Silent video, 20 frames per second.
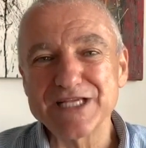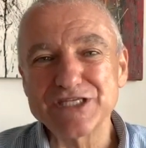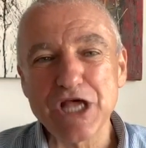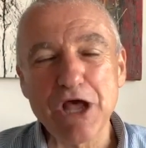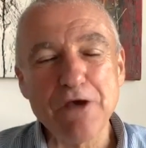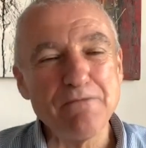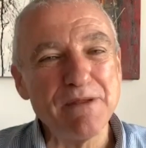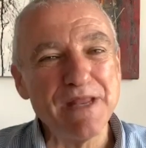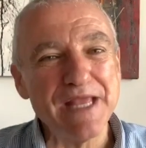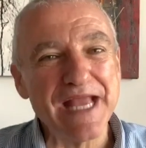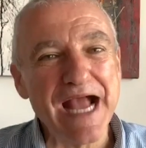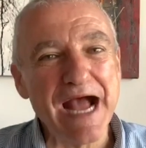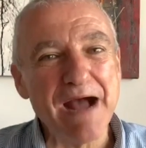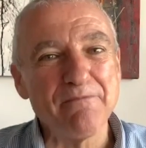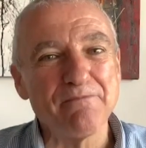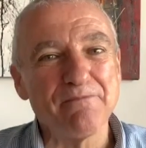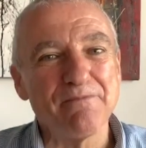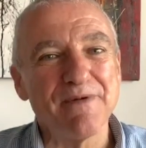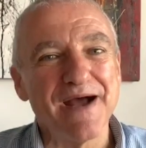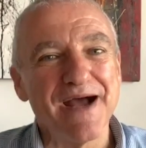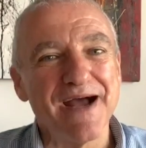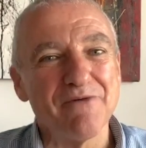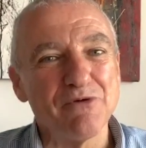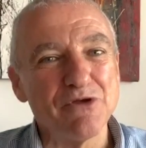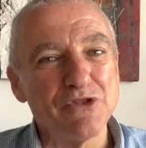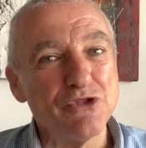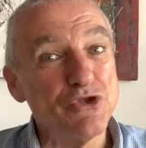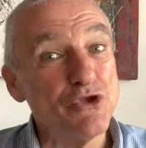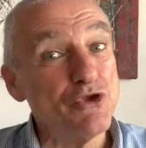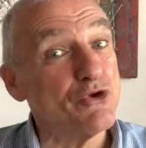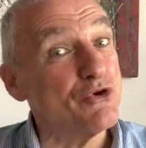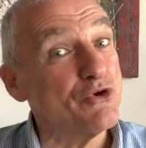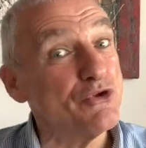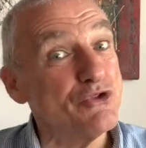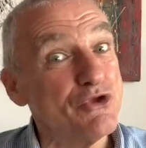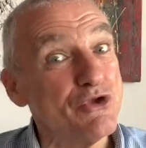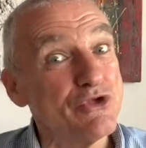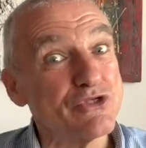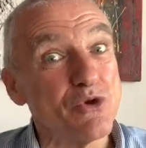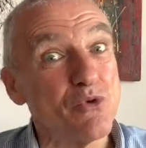opening up with new good
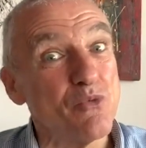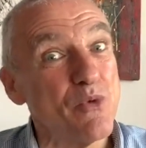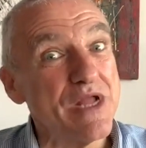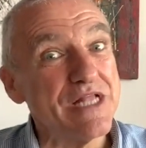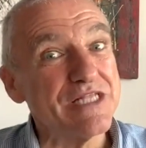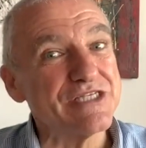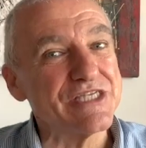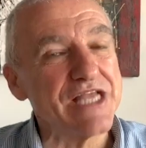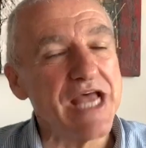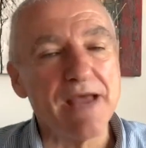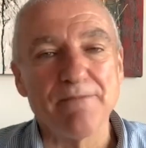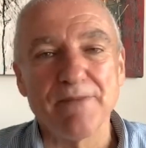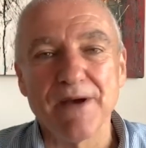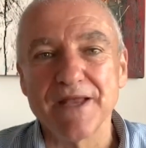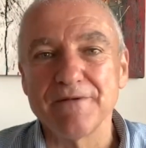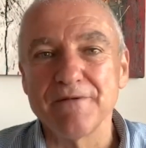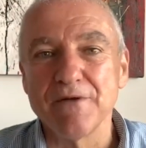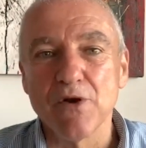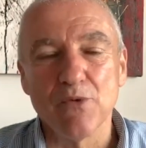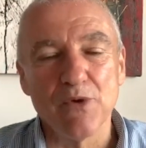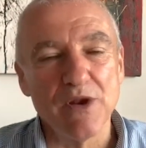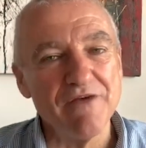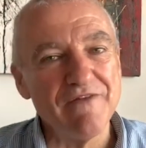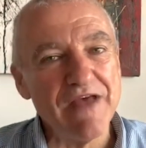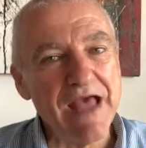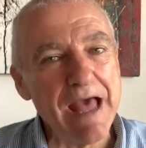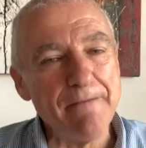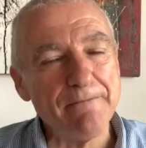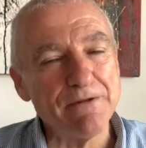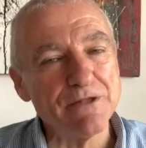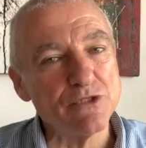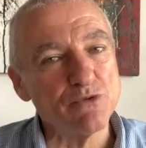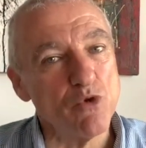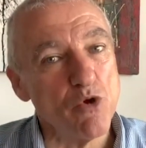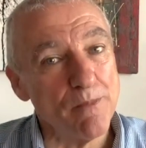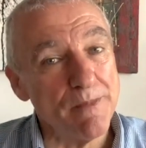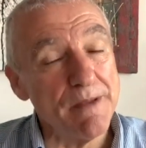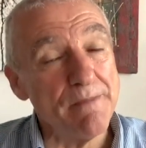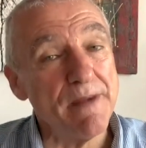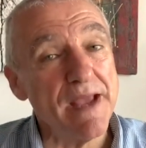news on Wednesday, but whatever happens,
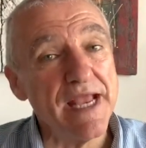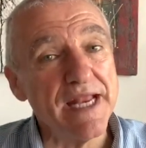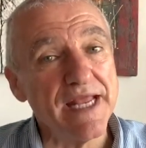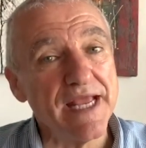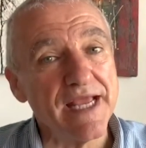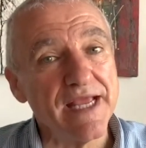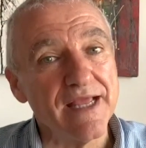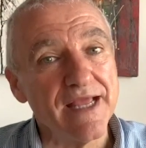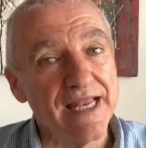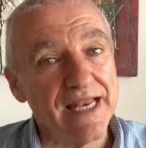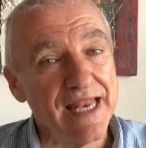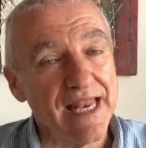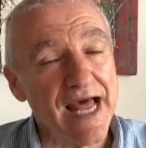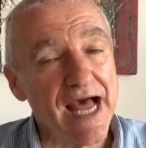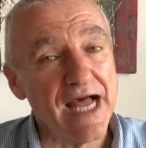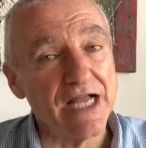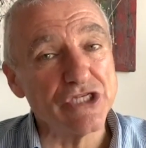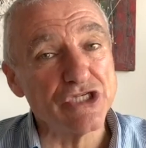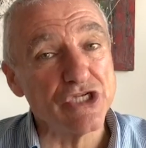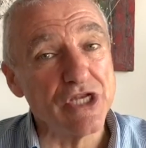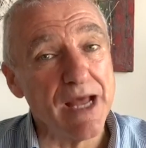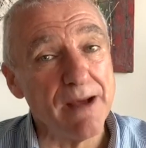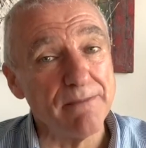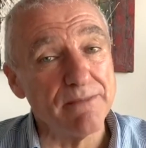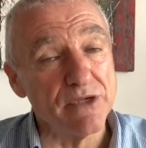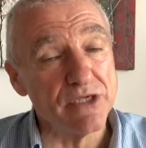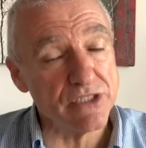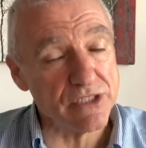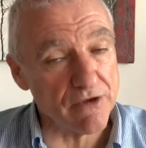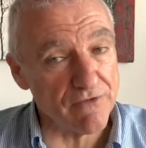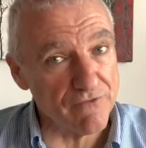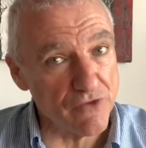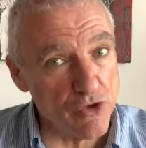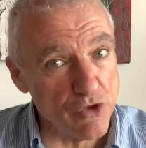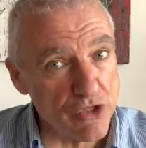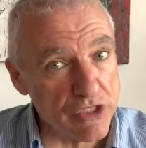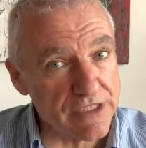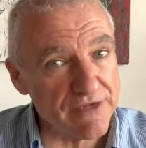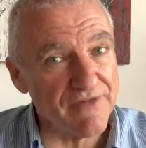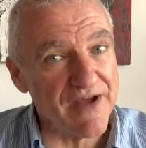we'll be meeting in large numbers of
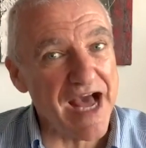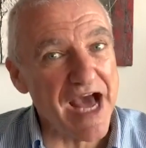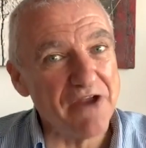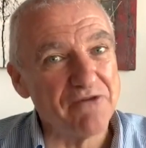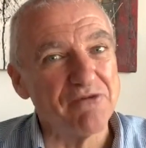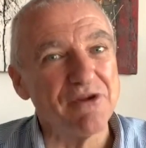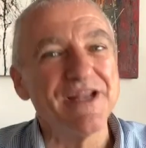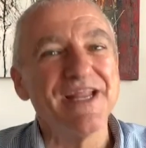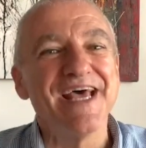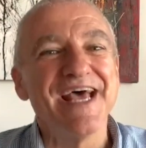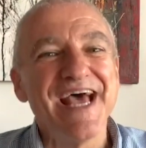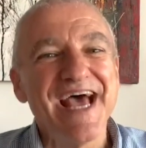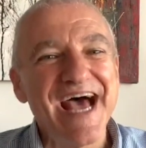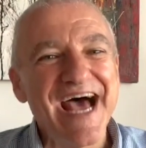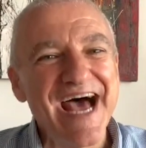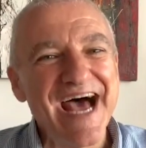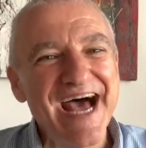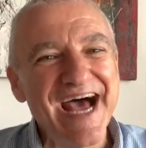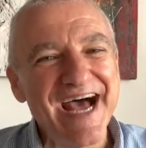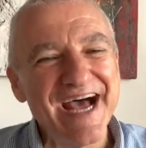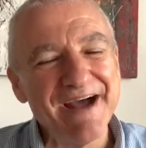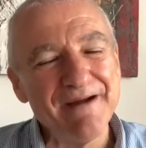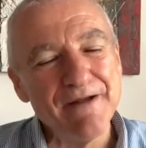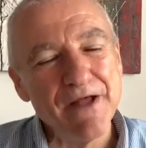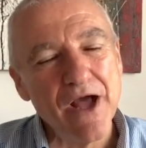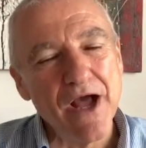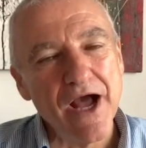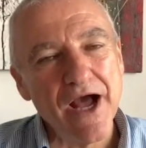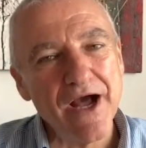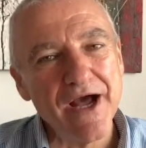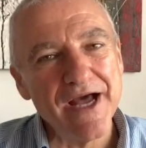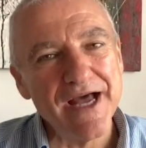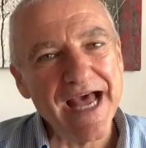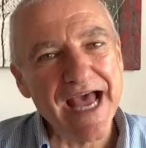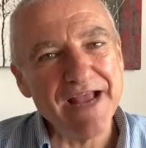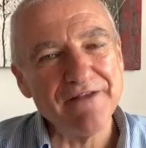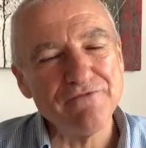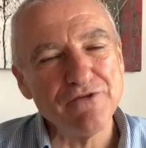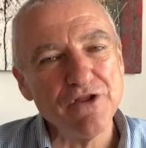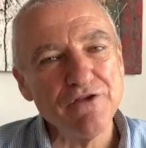units of 100, 8:45,
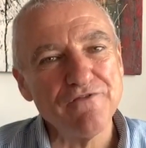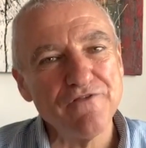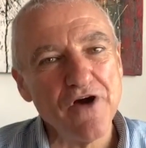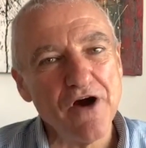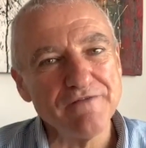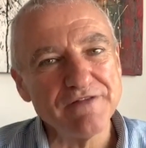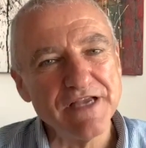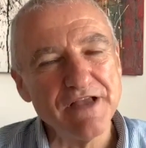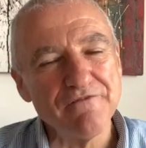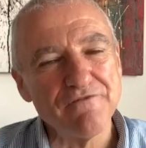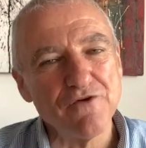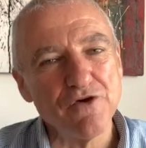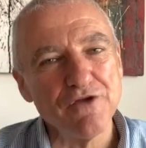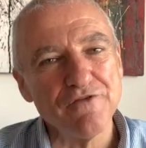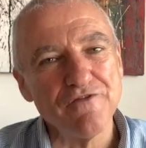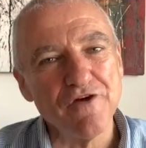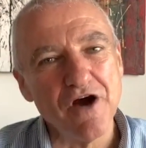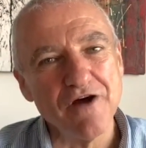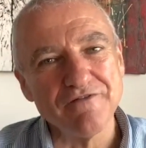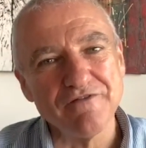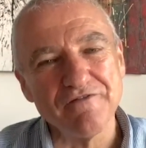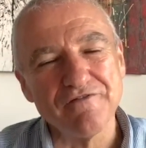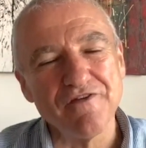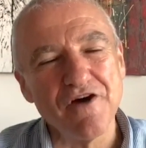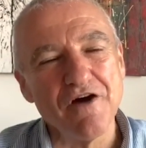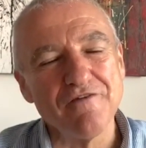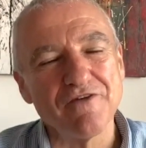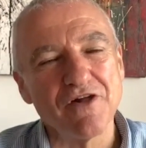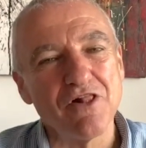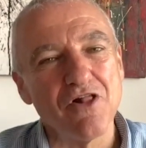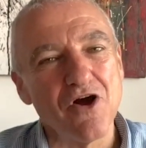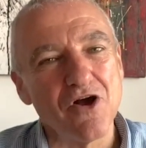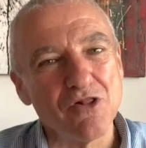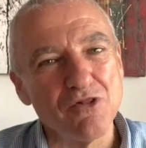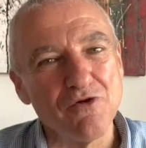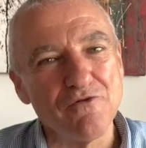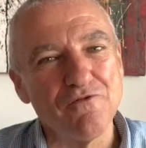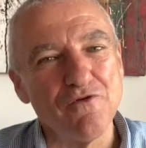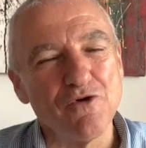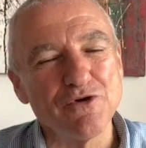10:45 and 5 o'clock.
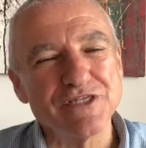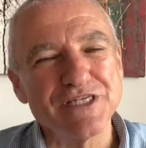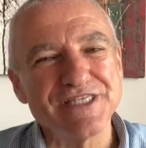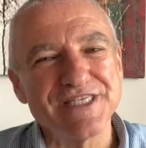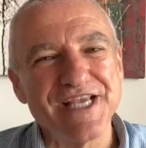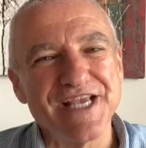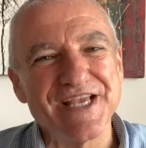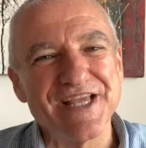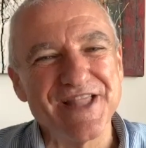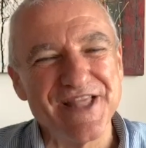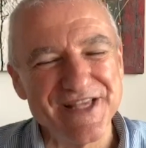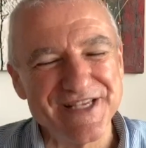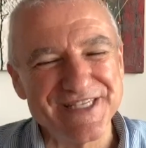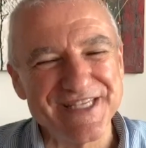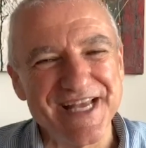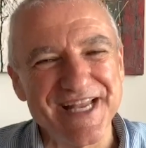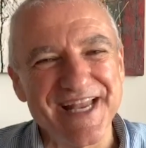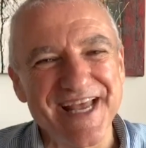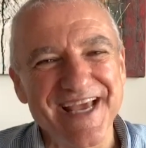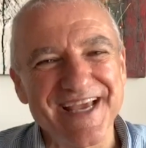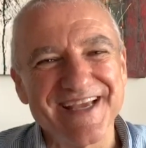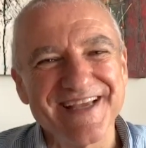Look forward to seeing you this Sunday.